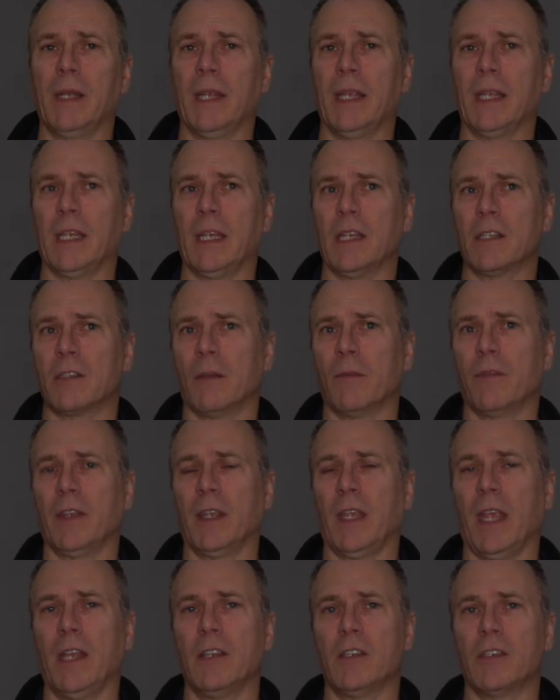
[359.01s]
linking
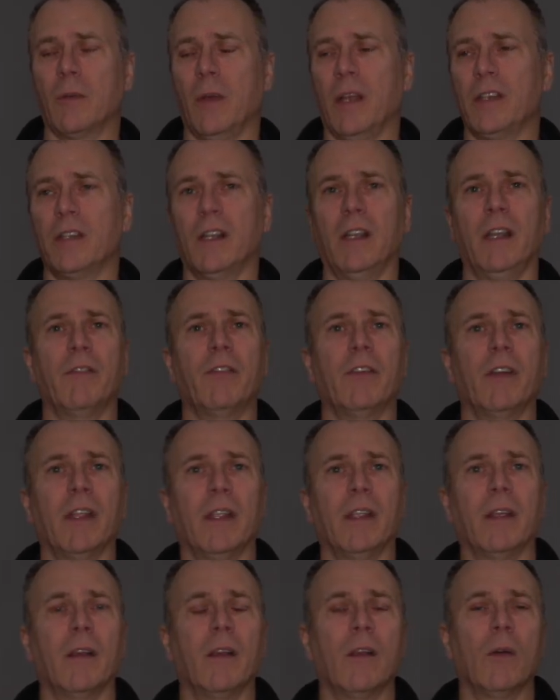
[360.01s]
something into a
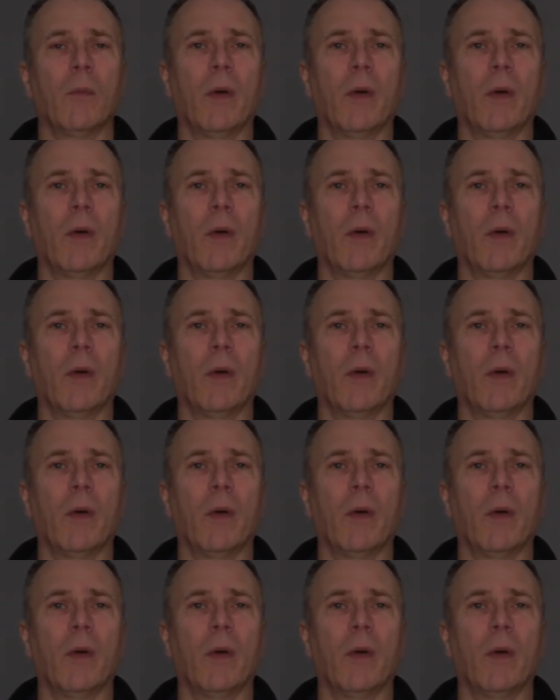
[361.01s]
delivery,